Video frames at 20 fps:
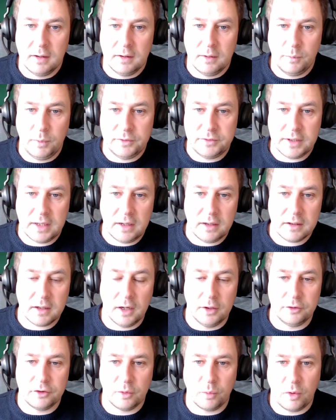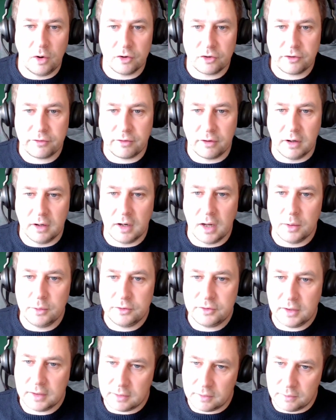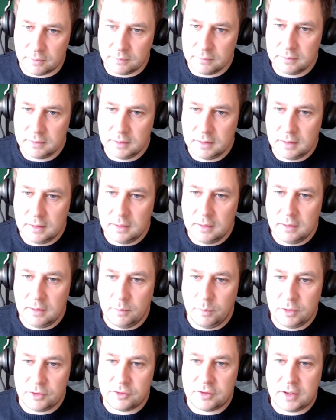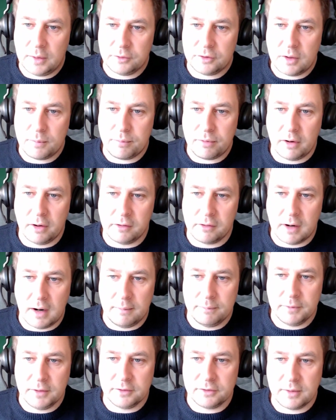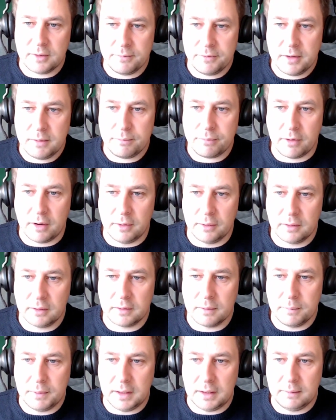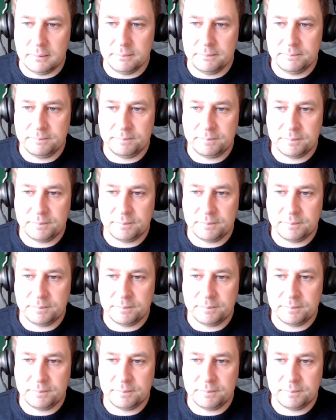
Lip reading: We tell our code to watch for a low signal, which tells our program that something broke the beam,